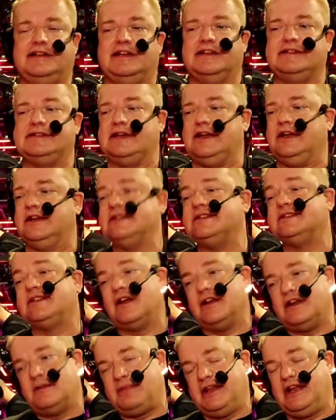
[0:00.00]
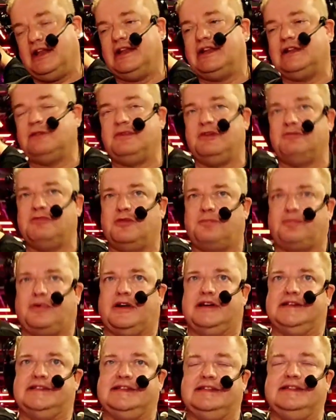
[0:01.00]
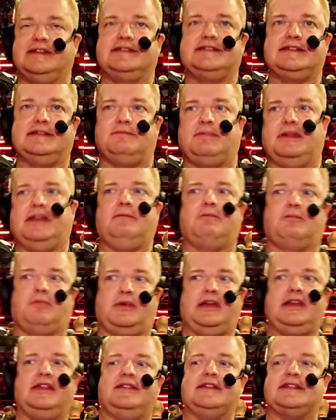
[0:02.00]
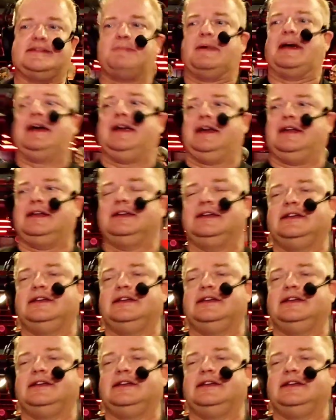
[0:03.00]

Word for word: and seeing it's going to be a little bit more pricey. This be, Bringing this back